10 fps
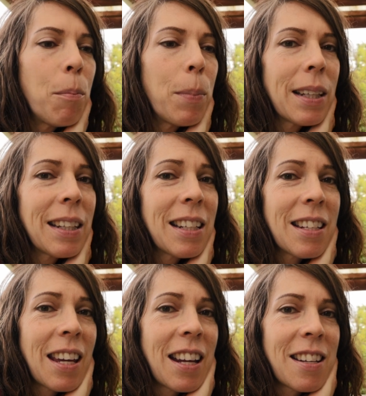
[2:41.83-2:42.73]
But they
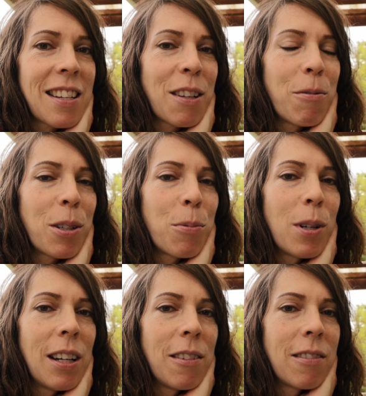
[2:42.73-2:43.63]
can take quite a
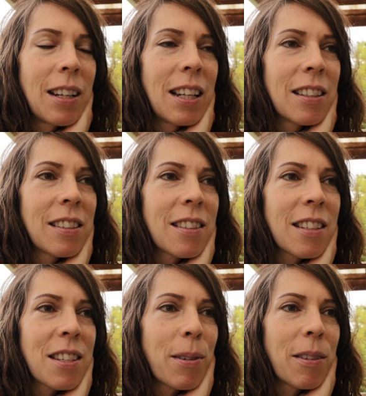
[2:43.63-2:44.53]
while, and
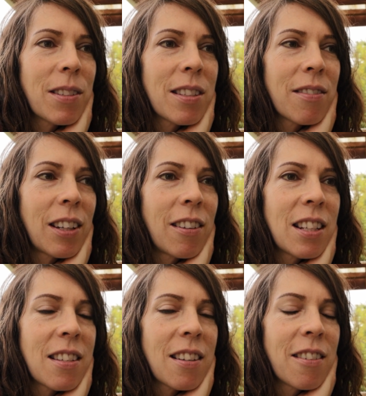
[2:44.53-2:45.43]
this one was very
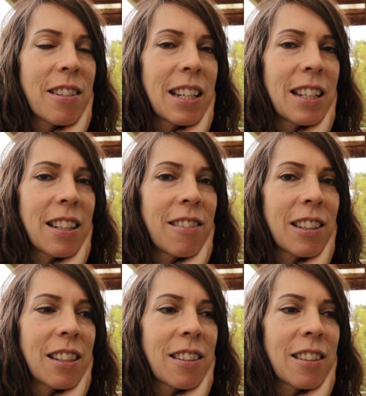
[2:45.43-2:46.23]
slow to get going.